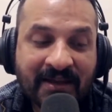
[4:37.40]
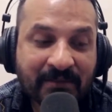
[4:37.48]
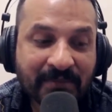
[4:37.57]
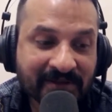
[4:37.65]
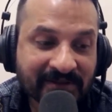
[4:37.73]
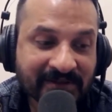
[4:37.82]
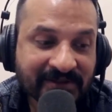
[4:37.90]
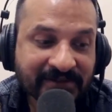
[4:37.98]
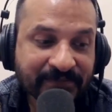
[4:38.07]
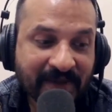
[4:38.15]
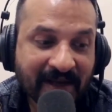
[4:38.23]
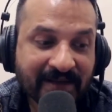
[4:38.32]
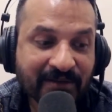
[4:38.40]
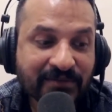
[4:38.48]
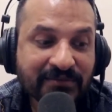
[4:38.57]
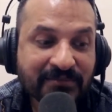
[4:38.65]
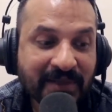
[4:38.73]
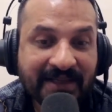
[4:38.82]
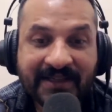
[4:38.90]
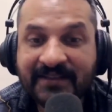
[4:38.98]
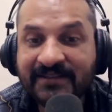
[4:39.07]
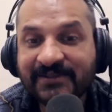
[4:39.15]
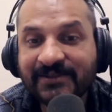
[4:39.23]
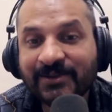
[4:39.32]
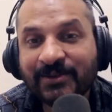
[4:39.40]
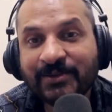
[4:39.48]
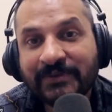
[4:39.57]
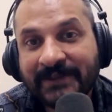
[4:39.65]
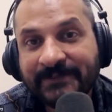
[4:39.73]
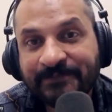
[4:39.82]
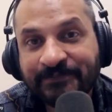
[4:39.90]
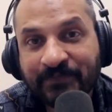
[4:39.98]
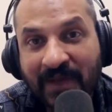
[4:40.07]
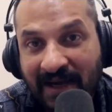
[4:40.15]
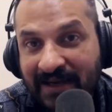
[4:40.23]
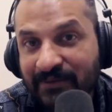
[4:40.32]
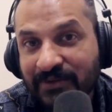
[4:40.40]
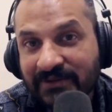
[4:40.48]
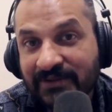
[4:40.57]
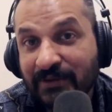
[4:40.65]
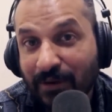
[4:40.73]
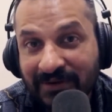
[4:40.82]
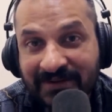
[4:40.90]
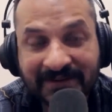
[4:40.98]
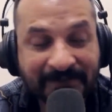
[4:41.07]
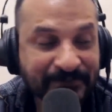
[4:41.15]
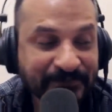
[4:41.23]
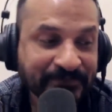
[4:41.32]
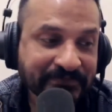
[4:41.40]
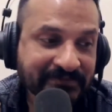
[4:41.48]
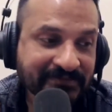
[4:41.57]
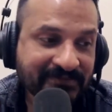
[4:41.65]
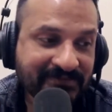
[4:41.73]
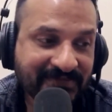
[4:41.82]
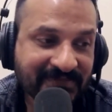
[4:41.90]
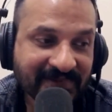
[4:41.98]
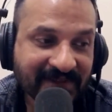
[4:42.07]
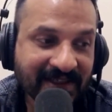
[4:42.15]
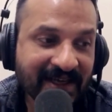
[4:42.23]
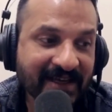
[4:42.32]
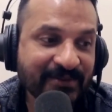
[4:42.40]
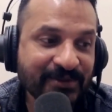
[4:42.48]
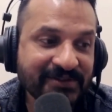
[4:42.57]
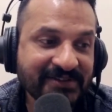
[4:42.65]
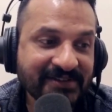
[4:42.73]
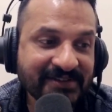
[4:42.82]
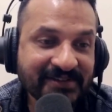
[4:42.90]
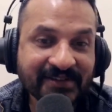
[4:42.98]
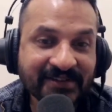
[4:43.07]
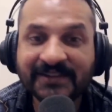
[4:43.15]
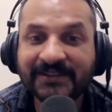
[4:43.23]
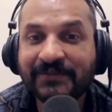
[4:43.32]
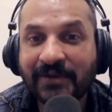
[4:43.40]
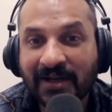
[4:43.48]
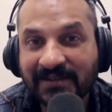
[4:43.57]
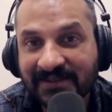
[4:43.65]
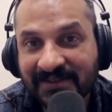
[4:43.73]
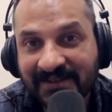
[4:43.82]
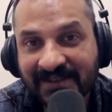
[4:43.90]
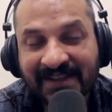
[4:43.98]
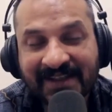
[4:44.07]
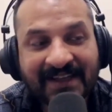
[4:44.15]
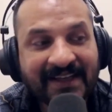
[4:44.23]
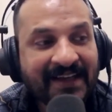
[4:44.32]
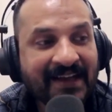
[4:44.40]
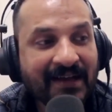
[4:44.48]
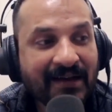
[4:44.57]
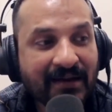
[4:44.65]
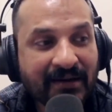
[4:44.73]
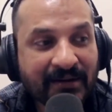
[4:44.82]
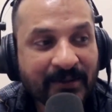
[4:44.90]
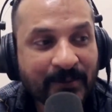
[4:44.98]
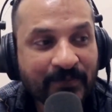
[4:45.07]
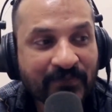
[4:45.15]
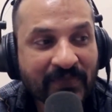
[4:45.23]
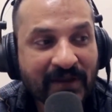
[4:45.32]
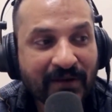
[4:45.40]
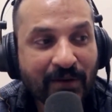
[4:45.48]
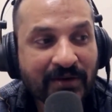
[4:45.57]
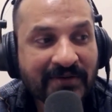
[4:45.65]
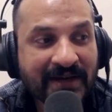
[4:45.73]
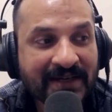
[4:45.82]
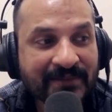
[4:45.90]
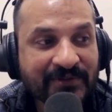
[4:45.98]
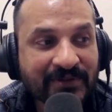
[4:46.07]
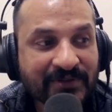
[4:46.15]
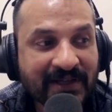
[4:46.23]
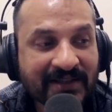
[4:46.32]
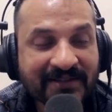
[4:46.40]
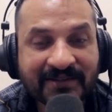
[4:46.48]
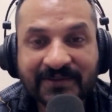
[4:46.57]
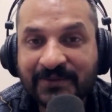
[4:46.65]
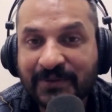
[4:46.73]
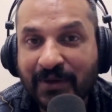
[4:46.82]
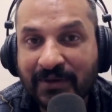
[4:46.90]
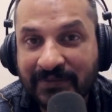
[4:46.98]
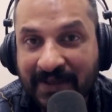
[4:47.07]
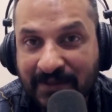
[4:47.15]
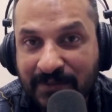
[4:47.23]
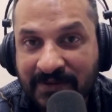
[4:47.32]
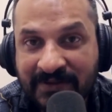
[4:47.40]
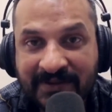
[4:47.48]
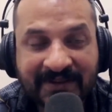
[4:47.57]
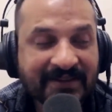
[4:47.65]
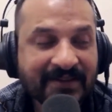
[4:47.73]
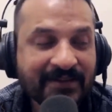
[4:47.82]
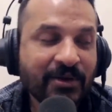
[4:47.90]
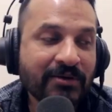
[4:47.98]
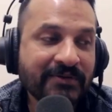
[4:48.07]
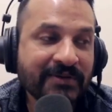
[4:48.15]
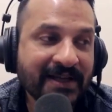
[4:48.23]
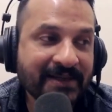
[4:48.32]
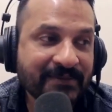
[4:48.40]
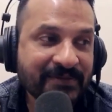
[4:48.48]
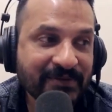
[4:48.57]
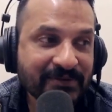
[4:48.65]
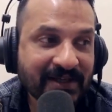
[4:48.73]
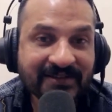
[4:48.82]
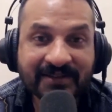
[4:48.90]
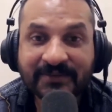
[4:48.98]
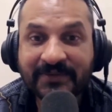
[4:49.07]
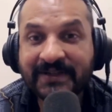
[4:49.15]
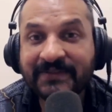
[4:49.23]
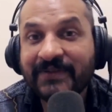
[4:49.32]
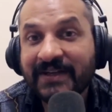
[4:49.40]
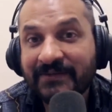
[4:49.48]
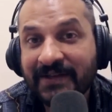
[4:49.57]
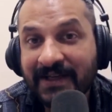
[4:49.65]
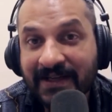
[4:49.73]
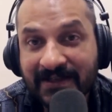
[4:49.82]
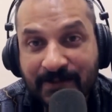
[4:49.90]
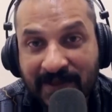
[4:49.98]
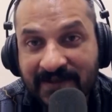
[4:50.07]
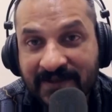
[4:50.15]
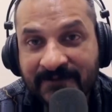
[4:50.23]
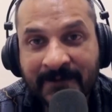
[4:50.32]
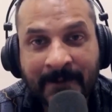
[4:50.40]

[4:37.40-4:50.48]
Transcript: Because I know many years ago when I was lost and I was searching for answers, a lot of times those answers were not available. A lot of times those answers were very, very expensive